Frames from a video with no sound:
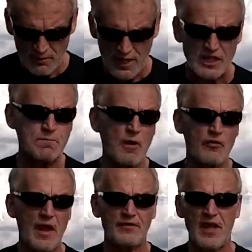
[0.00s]

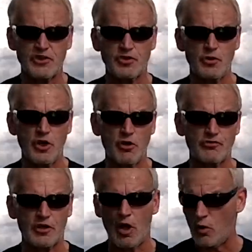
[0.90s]
expo that day 2
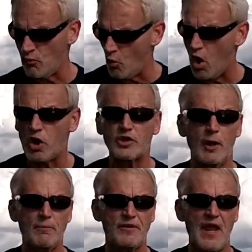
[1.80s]
years ago and walked
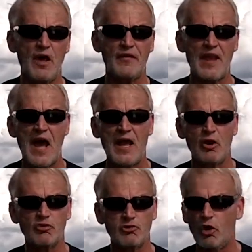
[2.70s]
up and down the
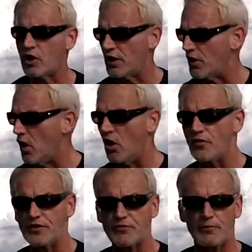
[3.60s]
aisles looking at all
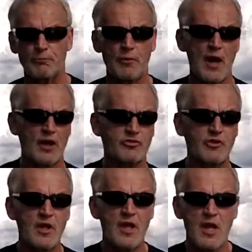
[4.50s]
the different
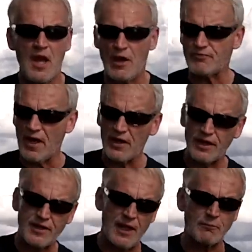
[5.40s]
products, I
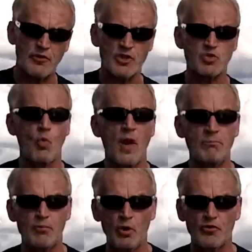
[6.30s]
finally came to this
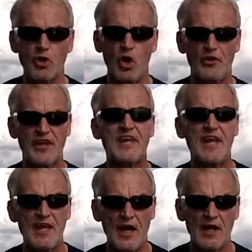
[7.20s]
one booth called
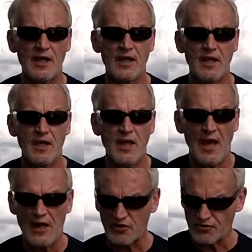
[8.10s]
Akea.
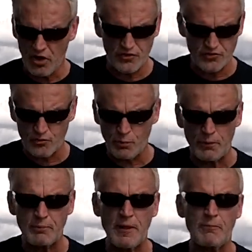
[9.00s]
And I saw this
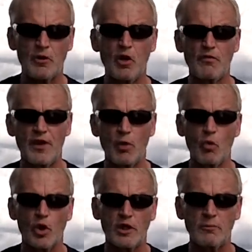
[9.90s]
group of people over there
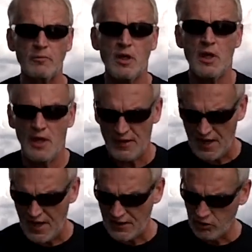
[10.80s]
working, and
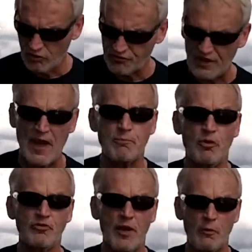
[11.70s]
they had little
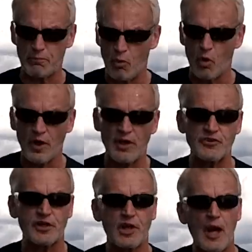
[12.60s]
samples pouring
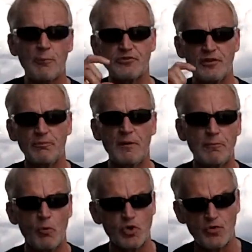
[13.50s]
into cups, and
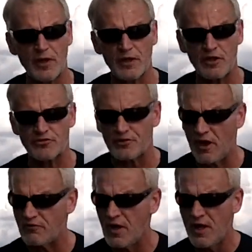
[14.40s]
people were drinking this
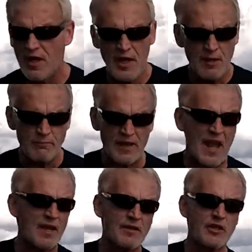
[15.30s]
stuff. But
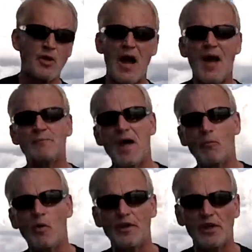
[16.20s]
I didn't, you know, I'm
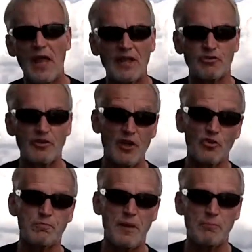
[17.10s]
not one that likes
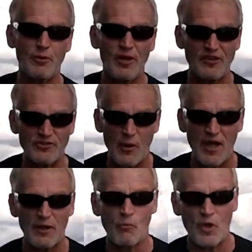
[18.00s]
salespeople, and so
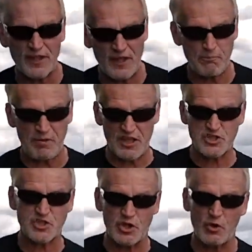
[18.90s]
I didn't want to get
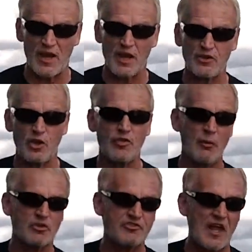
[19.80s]
pitched to, and I knew
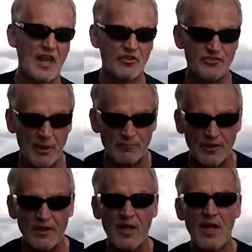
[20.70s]
they were selling something.